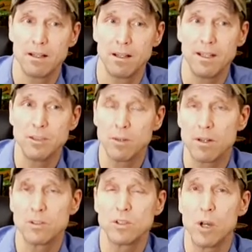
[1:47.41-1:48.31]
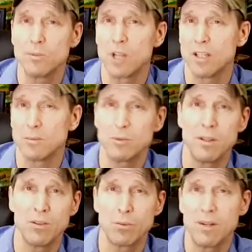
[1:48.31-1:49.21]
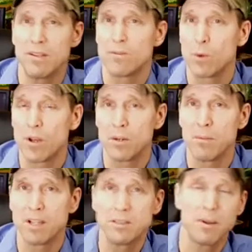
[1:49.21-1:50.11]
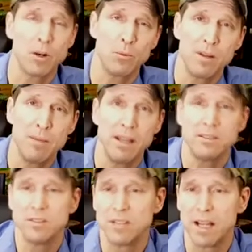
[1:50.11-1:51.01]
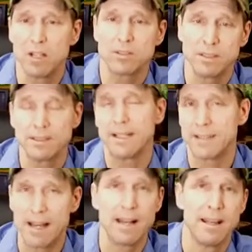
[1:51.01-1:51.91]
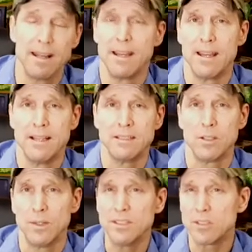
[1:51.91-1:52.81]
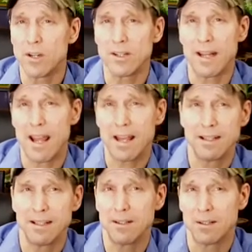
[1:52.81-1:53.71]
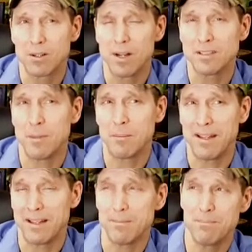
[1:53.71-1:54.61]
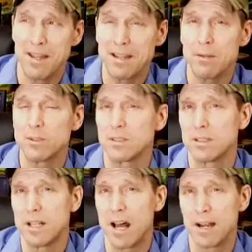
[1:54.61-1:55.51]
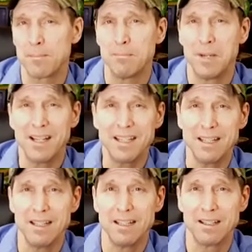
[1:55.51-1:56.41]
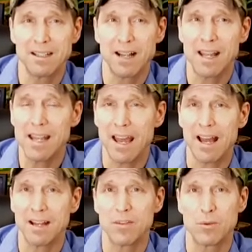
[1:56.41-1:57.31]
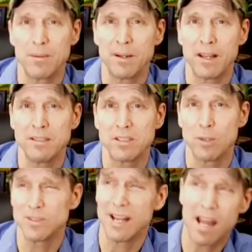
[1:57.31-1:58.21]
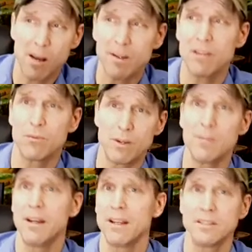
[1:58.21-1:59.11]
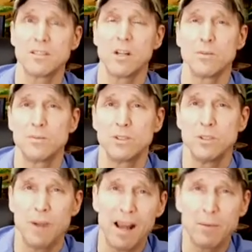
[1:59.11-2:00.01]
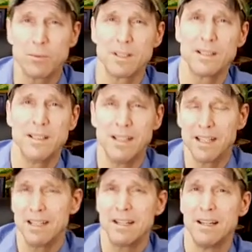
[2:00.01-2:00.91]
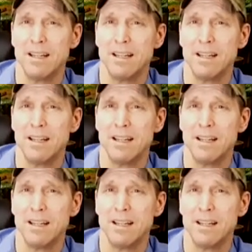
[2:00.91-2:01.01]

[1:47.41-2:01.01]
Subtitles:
each one of those scopes cost between $300 and $400, depending on rebates and sales, things like that. So it started crossing my mind that, man, that was a lot of money that I had in 3x9 scopes. And how many 3x9 scopes do I really need?